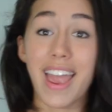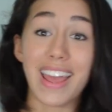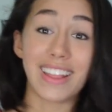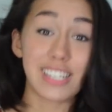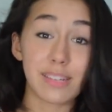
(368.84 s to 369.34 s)

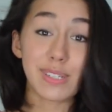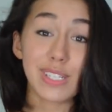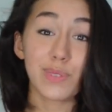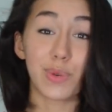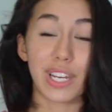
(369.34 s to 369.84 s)
In this
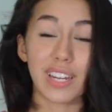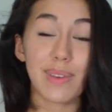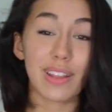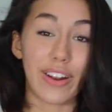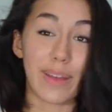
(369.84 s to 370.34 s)
episode, we're going to
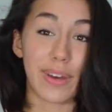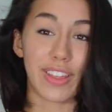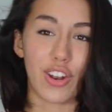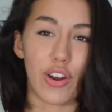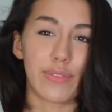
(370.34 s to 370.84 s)
be learning about
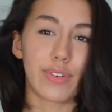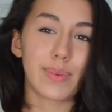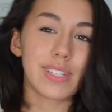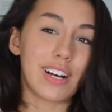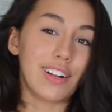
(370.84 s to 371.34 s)
the
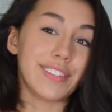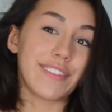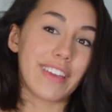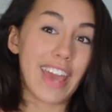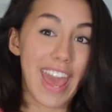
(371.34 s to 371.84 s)
nonverbal tells
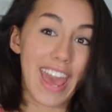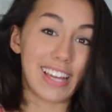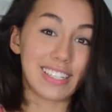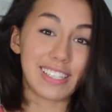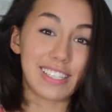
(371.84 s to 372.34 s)
of the
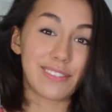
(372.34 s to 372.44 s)
hands.